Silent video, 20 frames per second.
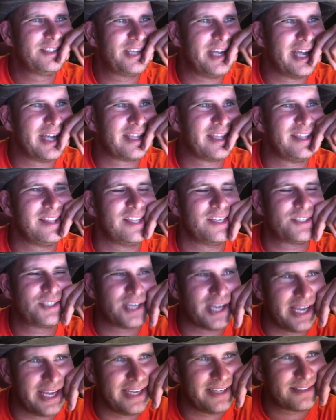checking the
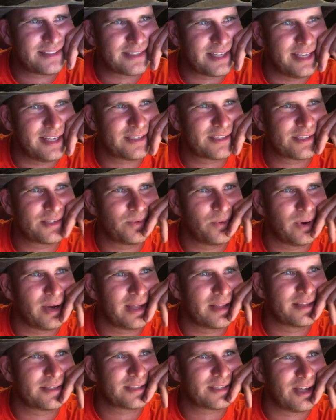chain tension
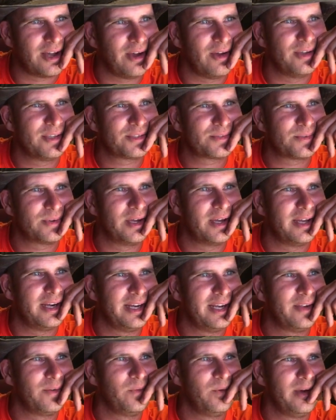while the saw is
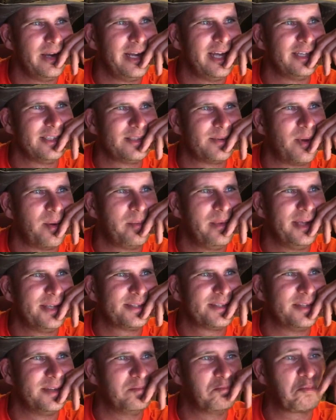running. What else am I
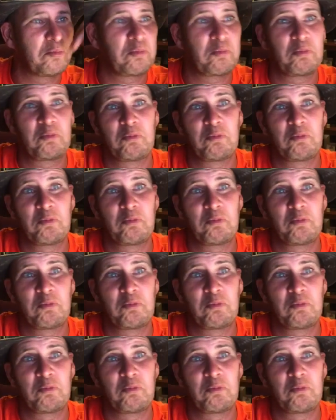missing?